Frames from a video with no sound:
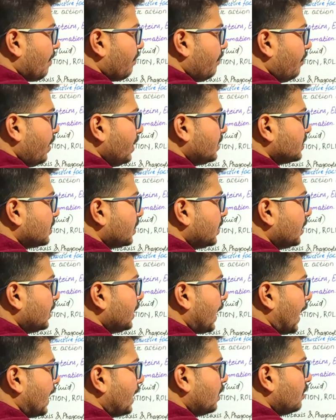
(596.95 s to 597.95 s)
affect
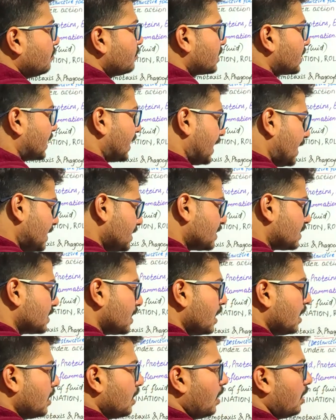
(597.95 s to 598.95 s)
certain kind of
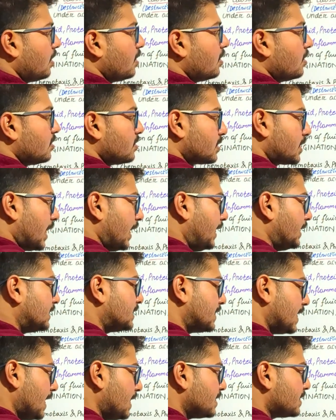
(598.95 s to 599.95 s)
skin
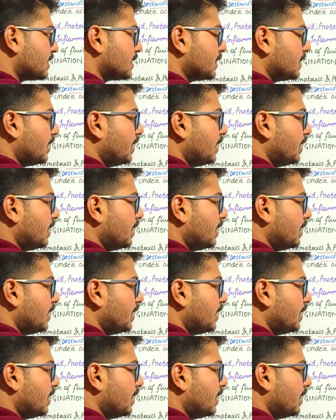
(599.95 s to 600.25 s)
cells,